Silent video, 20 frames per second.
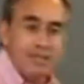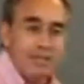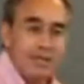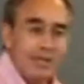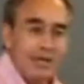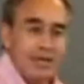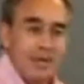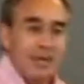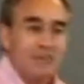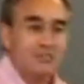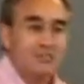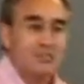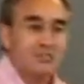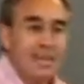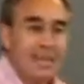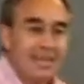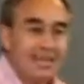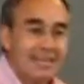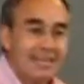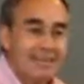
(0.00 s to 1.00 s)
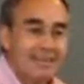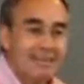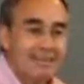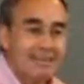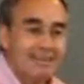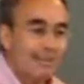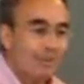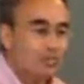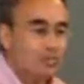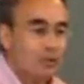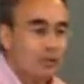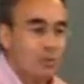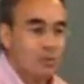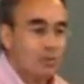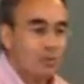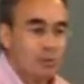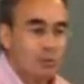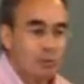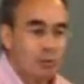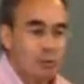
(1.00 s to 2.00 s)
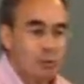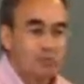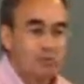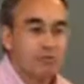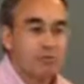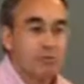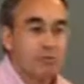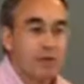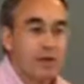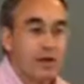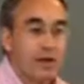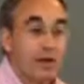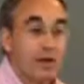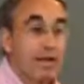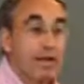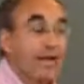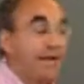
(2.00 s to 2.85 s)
dependent on the state. That's not what these programs are for.